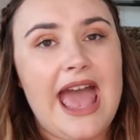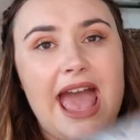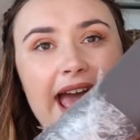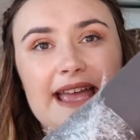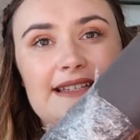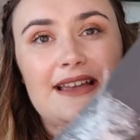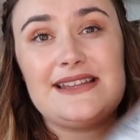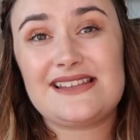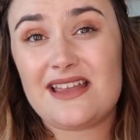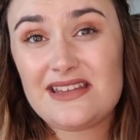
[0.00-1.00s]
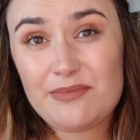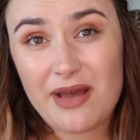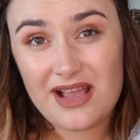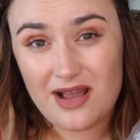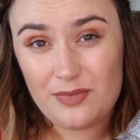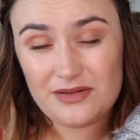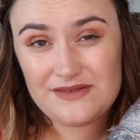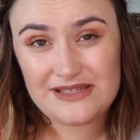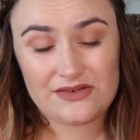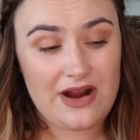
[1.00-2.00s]
And I decided to buy a couple of
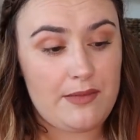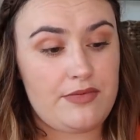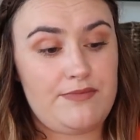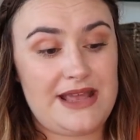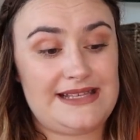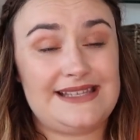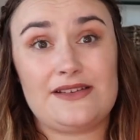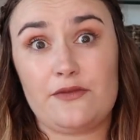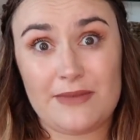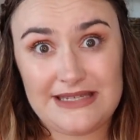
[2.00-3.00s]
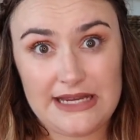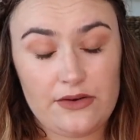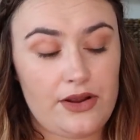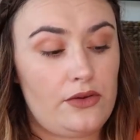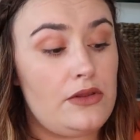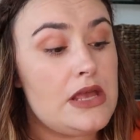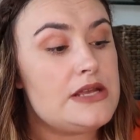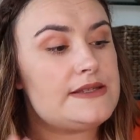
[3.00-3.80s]
scrap pieces of material.